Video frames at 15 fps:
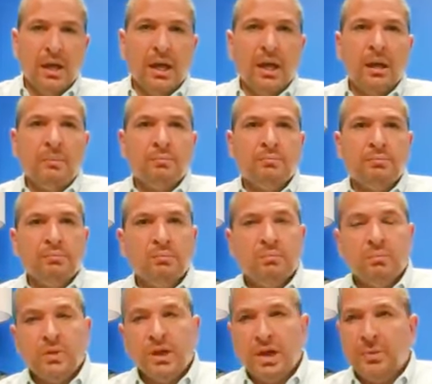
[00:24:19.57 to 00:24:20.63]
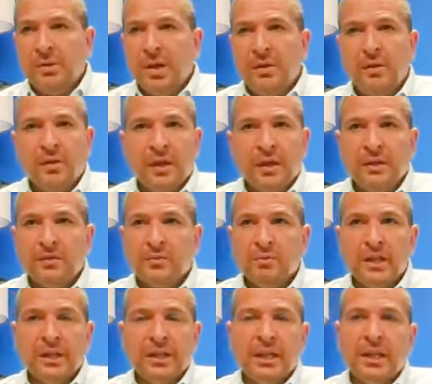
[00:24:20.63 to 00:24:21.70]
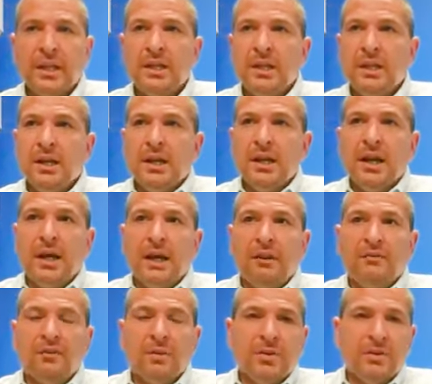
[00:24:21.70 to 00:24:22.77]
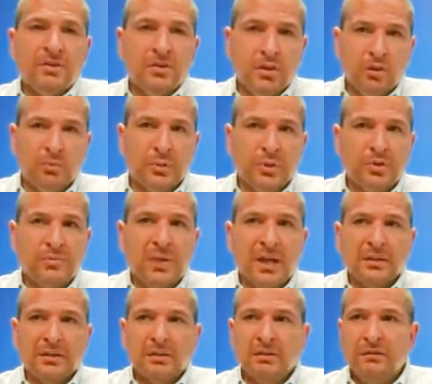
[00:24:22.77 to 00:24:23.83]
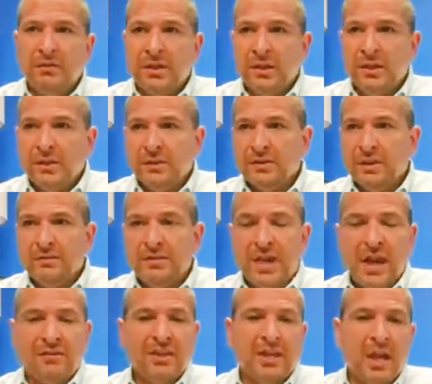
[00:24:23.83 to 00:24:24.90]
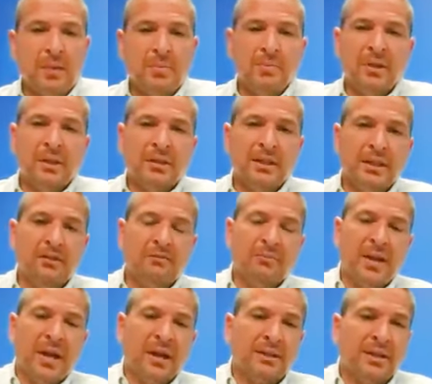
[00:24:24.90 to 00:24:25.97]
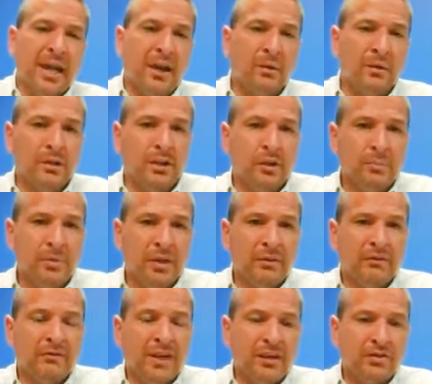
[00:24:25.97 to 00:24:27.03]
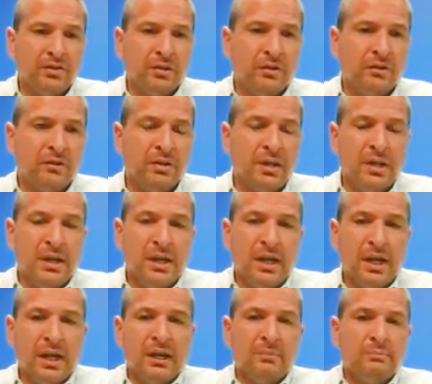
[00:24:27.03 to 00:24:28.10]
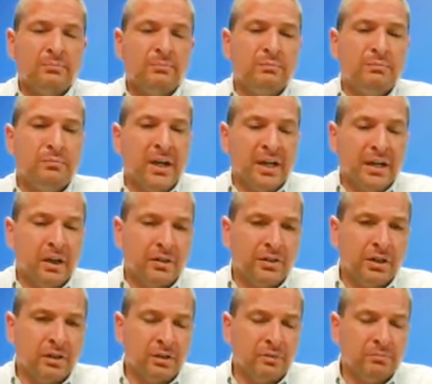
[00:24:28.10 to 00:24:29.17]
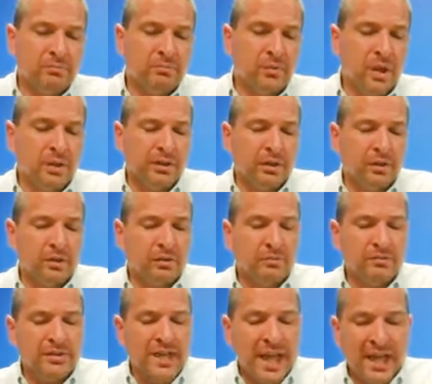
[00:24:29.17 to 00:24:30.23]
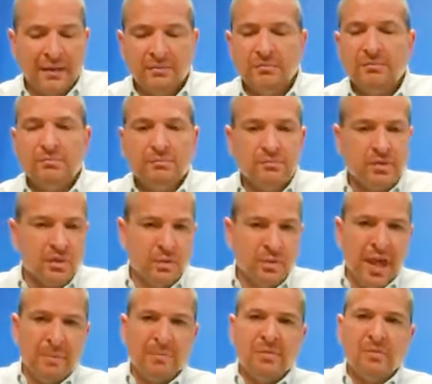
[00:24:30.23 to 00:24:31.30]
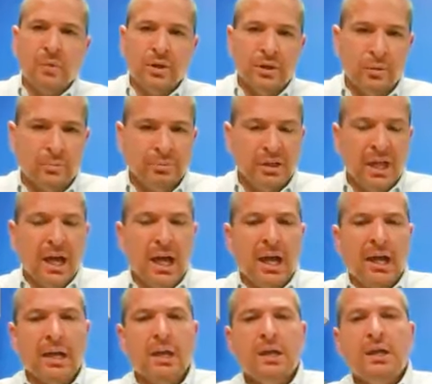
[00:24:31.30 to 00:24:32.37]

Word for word: Um, a couple other things really uh, from a due perspective is if you have the capability of paying down a little bit of extra um, money on your on your debt, do that before you apply.